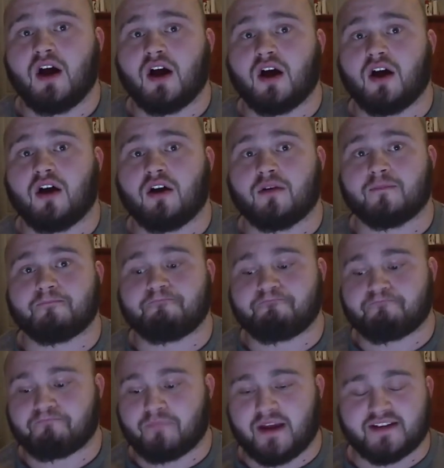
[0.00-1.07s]
Um,
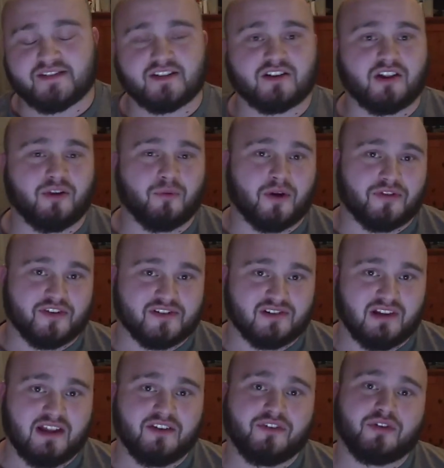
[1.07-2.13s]
basically what this
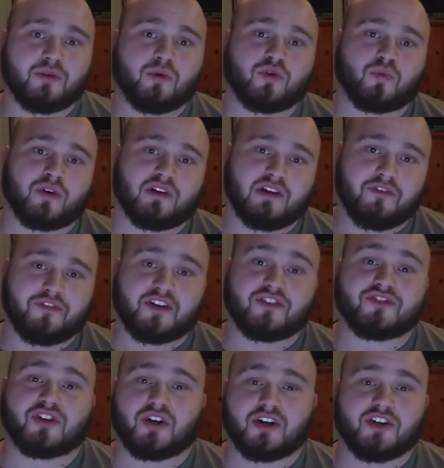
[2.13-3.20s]
led to is when lifting
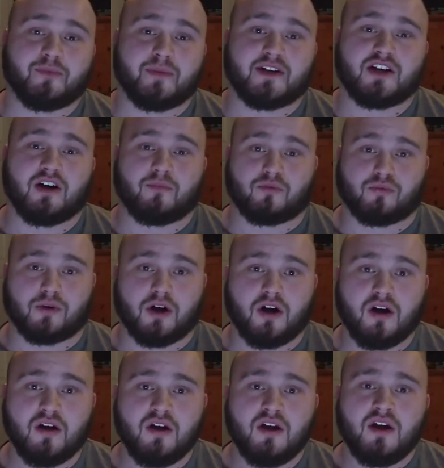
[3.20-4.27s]
started to become
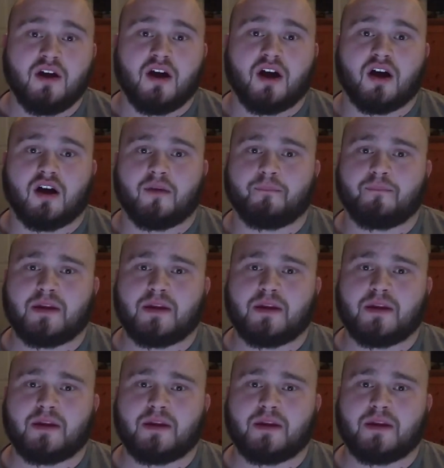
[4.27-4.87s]
raw um,